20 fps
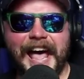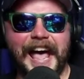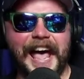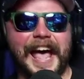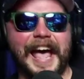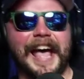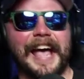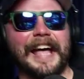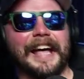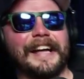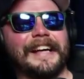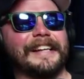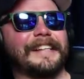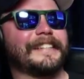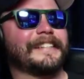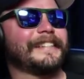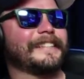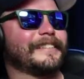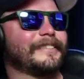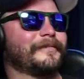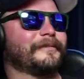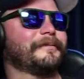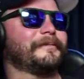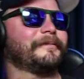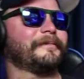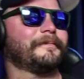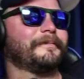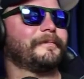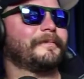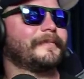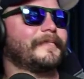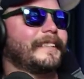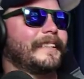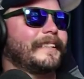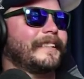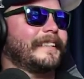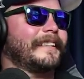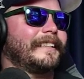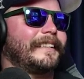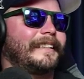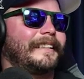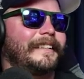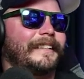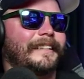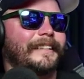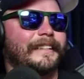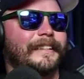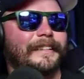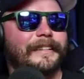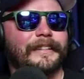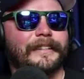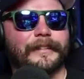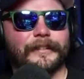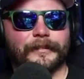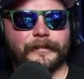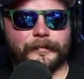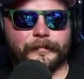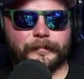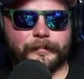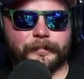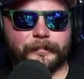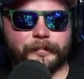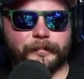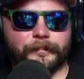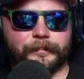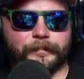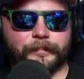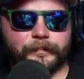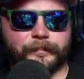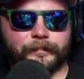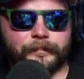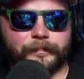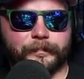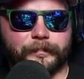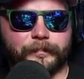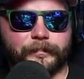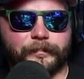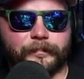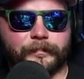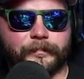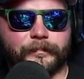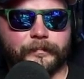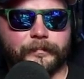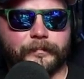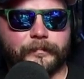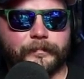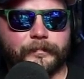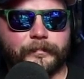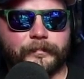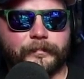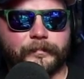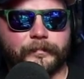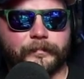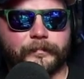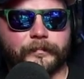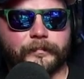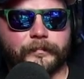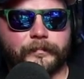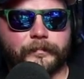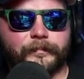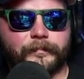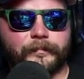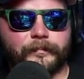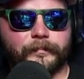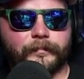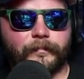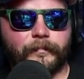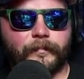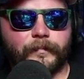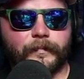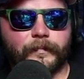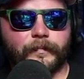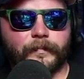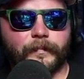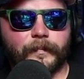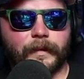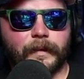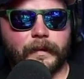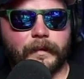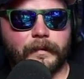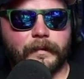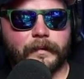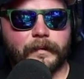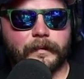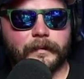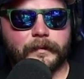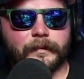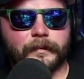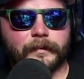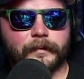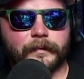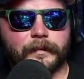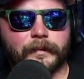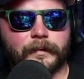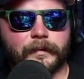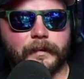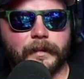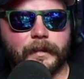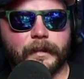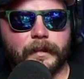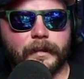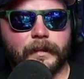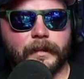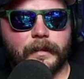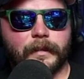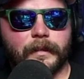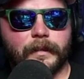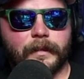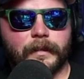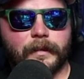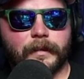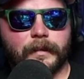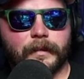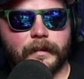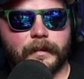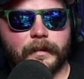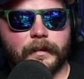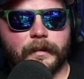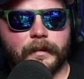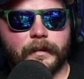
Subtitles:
(silent)